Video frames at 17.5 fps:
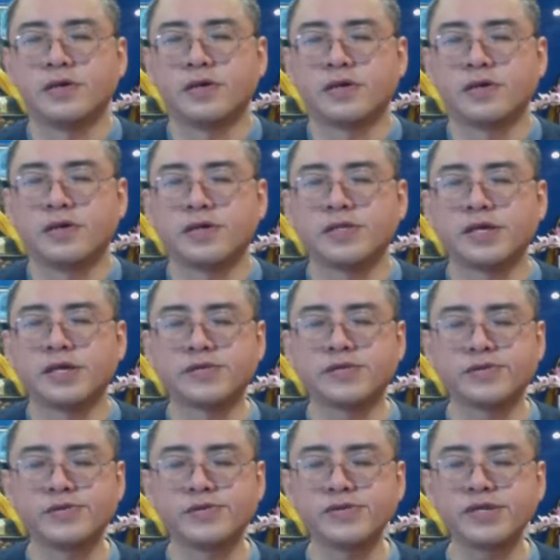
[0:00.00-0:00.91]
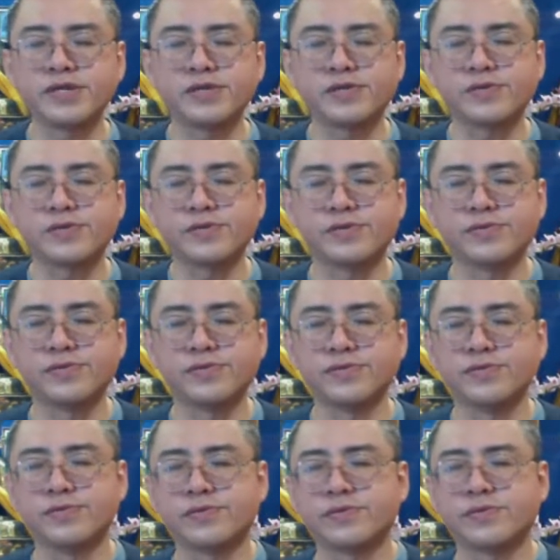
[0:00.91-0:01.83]
There's no need
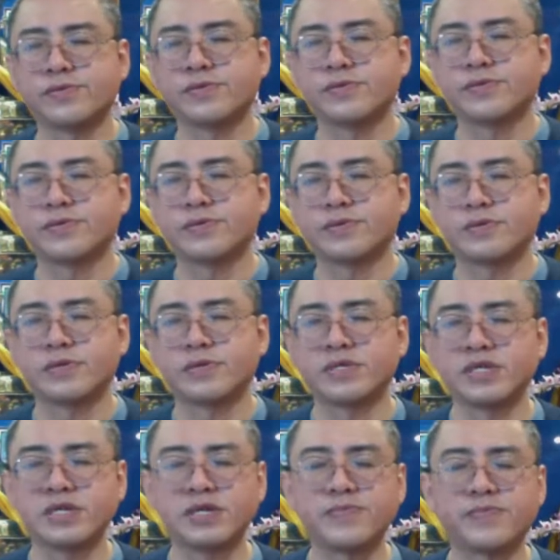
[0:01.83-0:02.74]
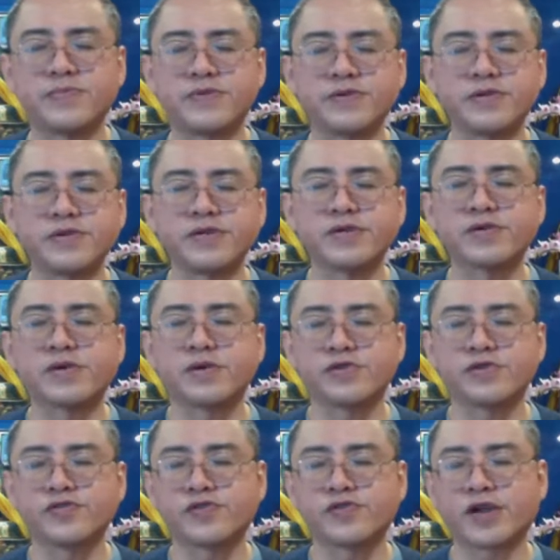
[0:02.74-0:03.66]
to deliberately
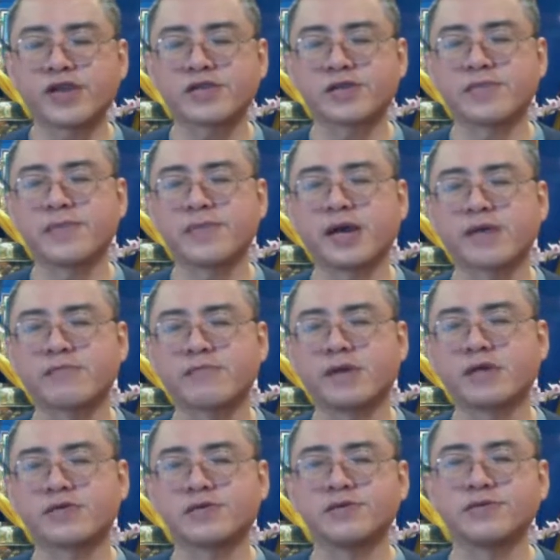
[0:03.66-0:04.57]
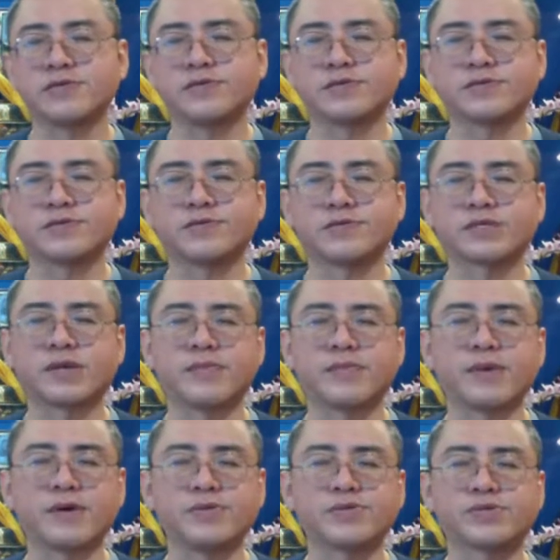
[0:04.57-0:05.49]
contract the back muscles to
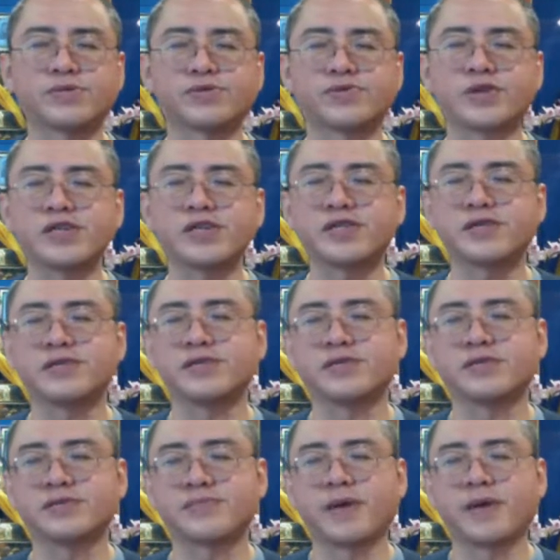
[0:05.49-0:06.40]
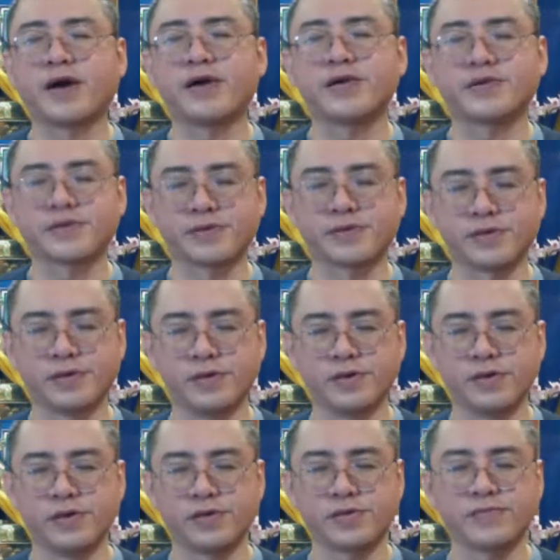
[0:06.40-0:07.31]
somehow straighten the spine,
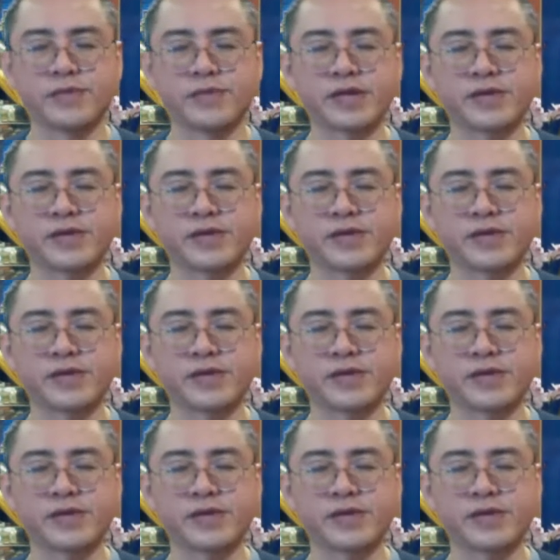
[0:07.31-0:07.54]
to make it